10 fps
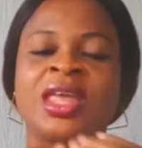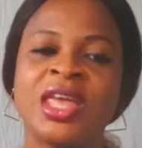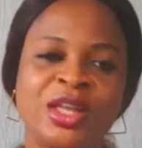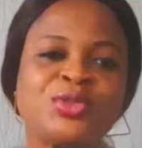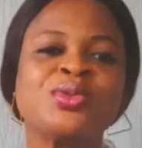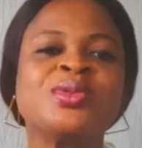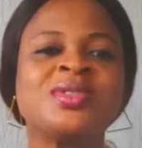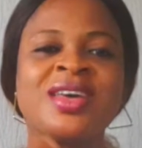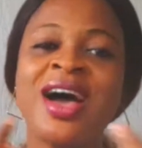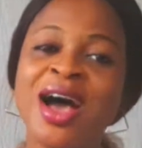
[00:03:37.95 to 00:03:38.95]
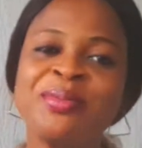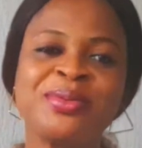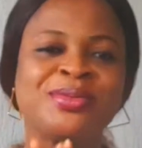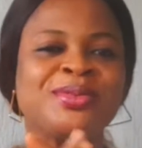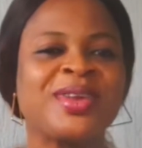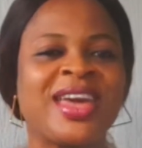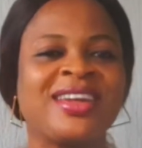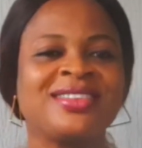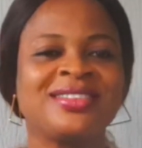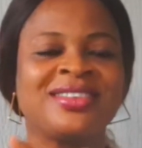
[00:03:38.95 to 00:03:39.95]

It won't happen again.